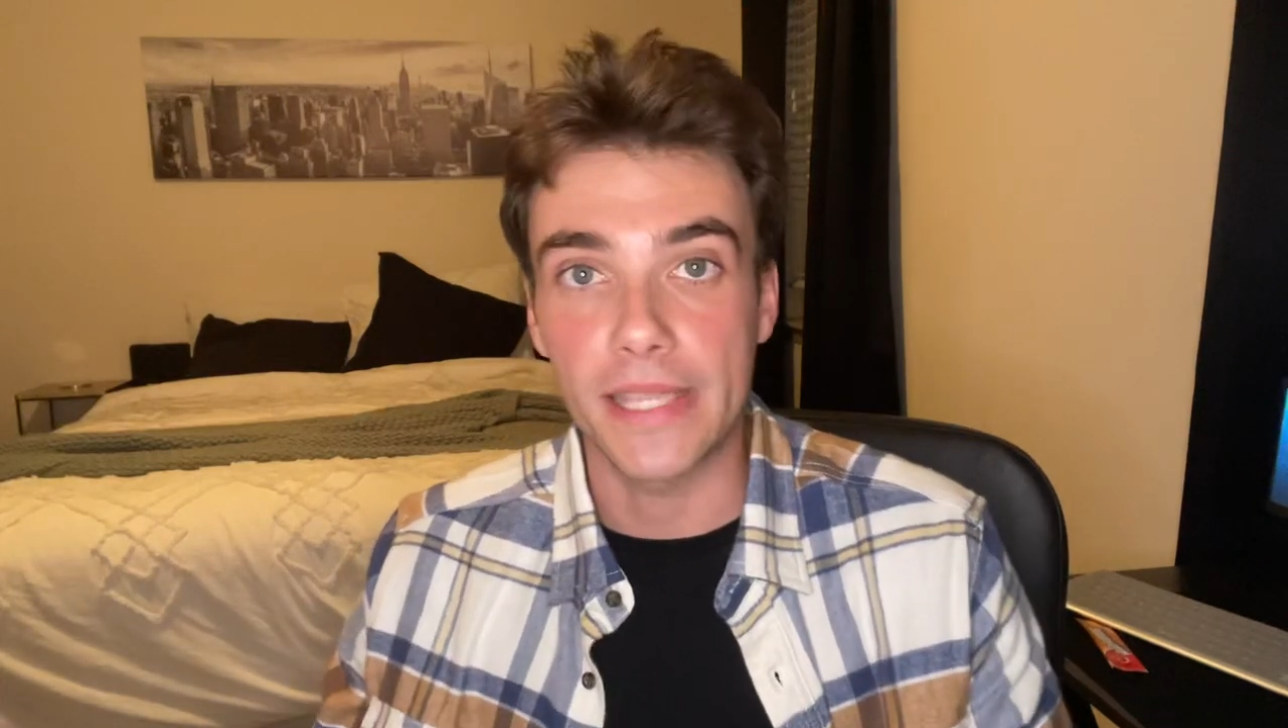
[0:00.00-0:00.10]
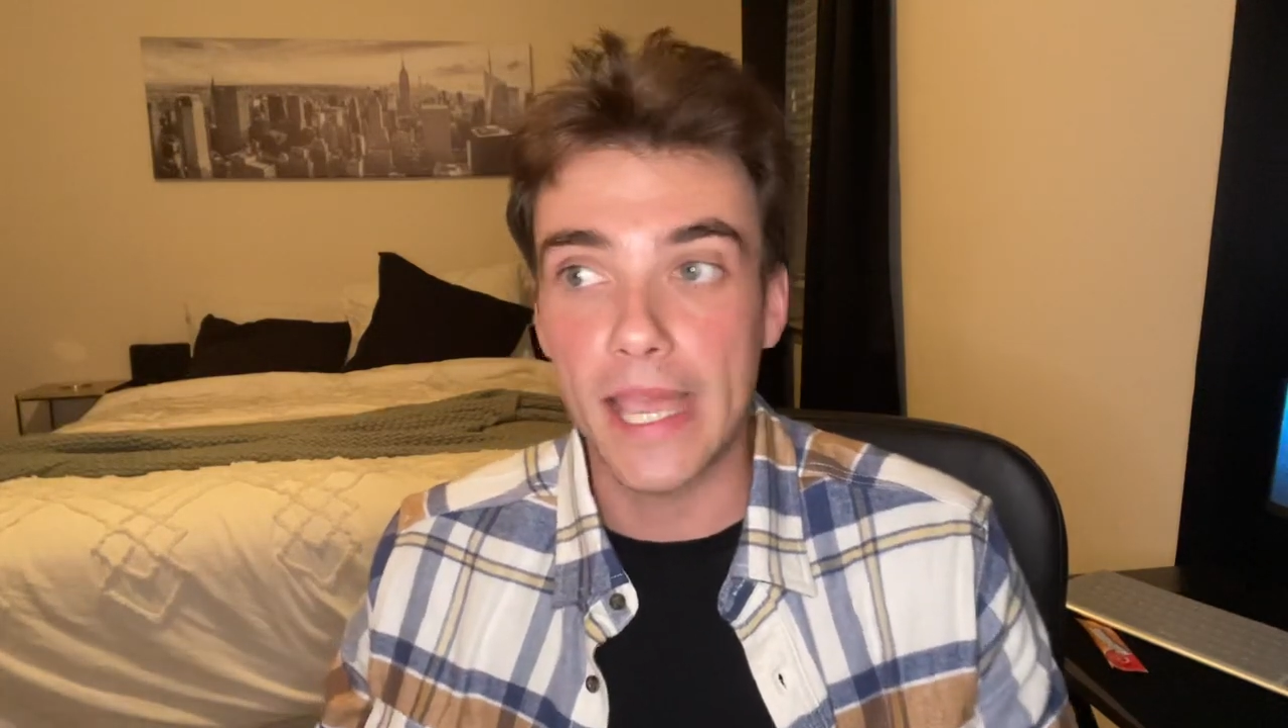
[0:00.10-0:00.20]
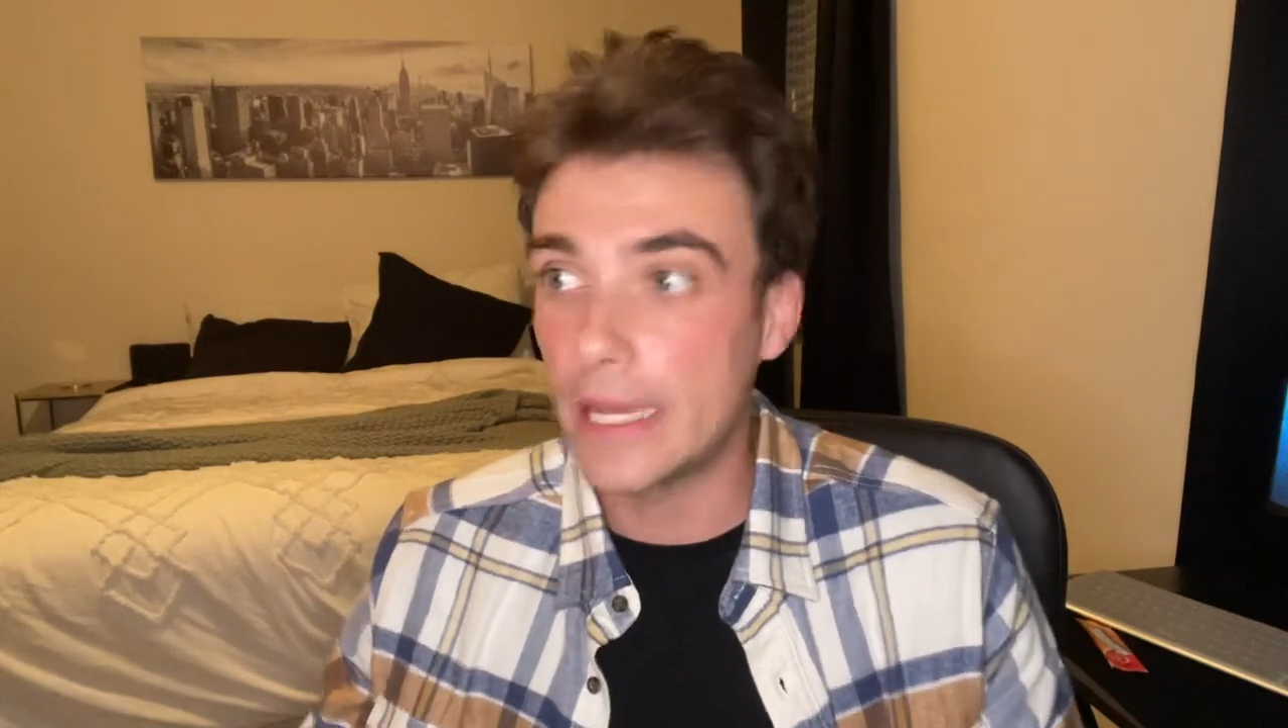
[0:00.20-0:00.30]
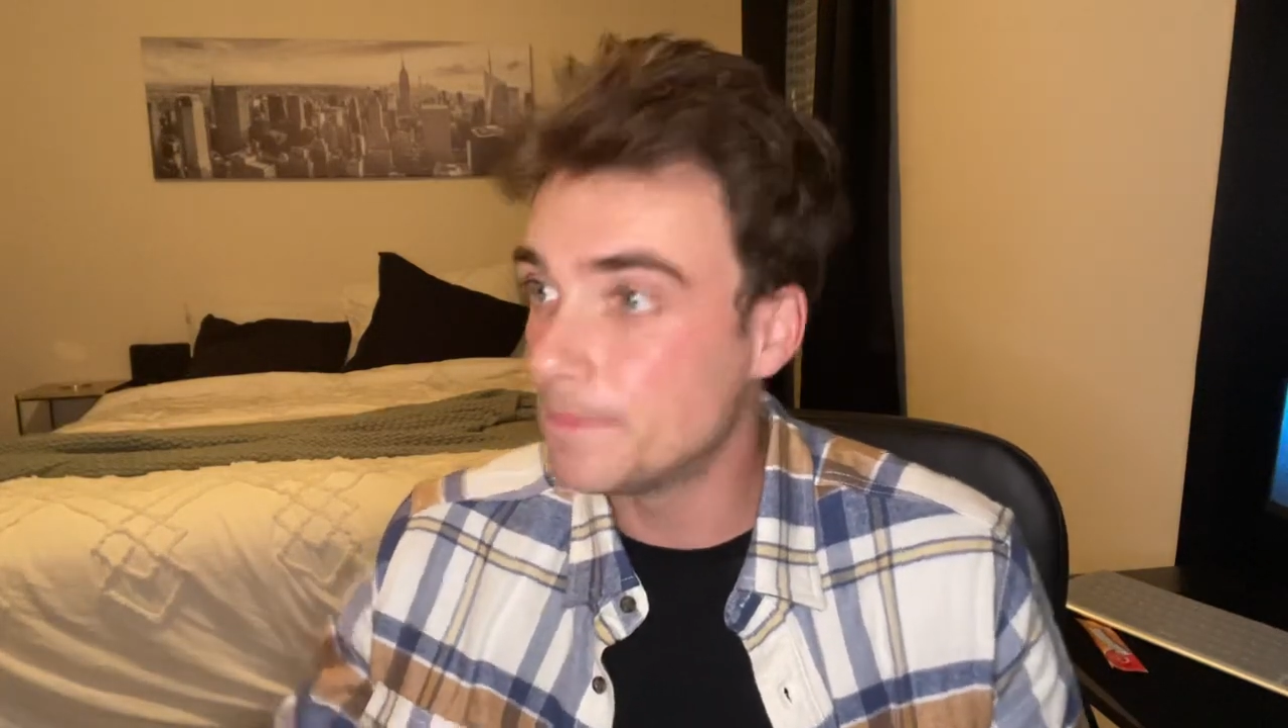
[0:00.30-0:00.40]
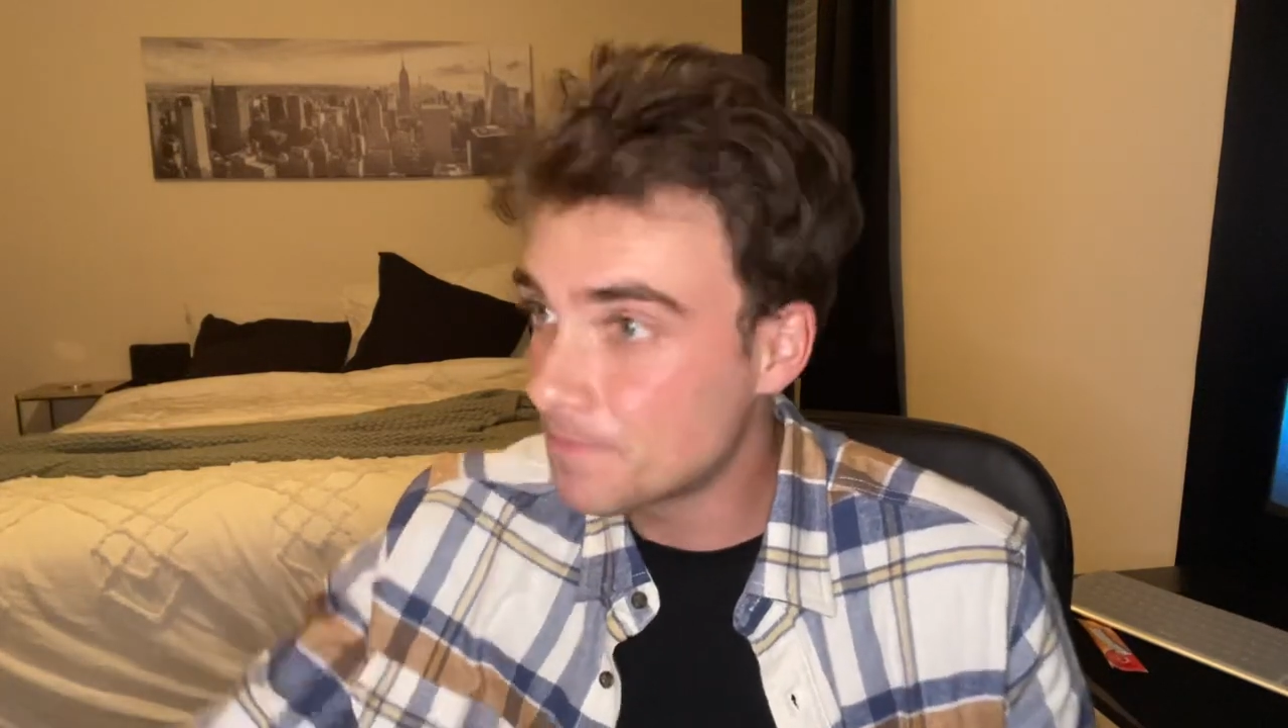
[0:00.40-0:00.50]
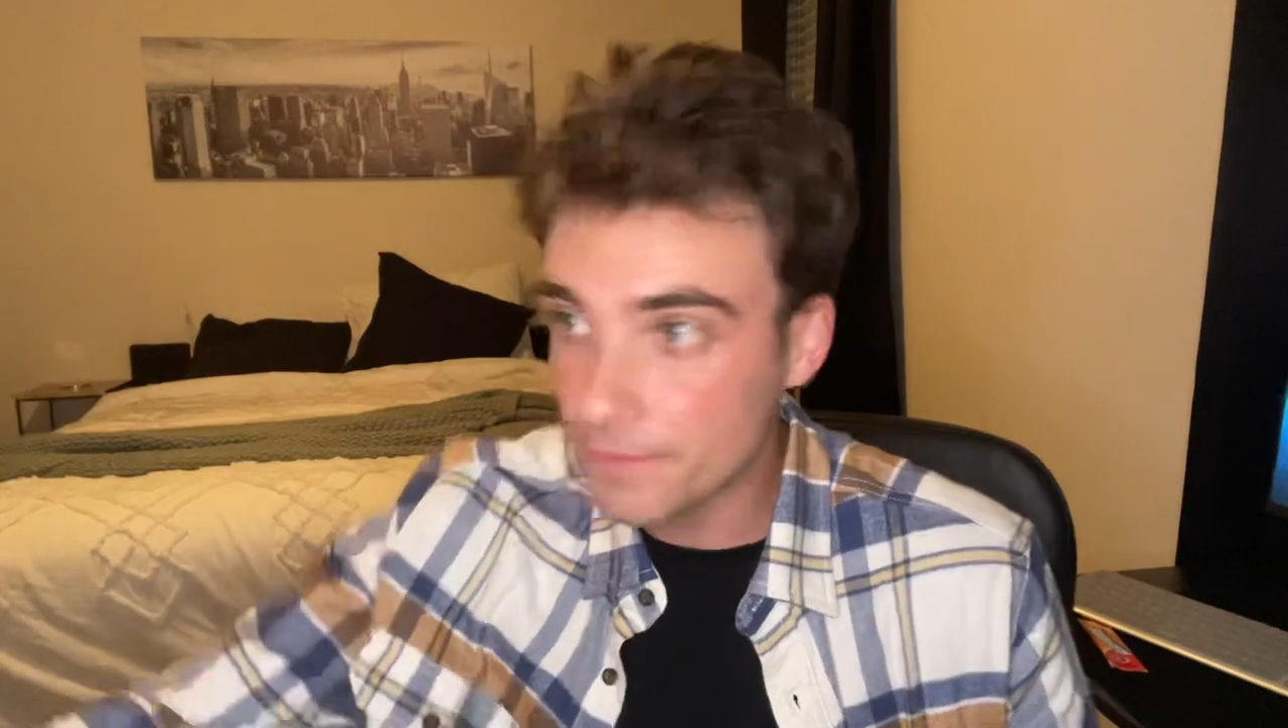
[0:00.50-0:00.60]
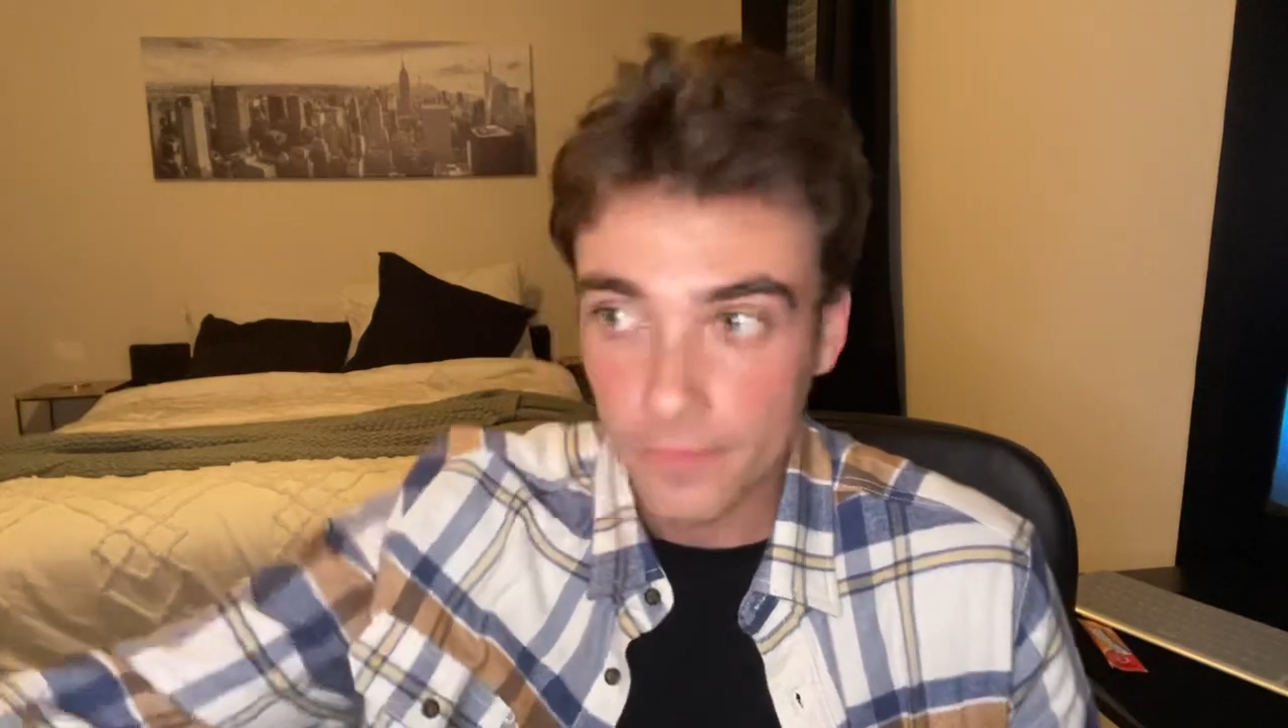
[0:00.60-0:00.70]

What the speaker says: game.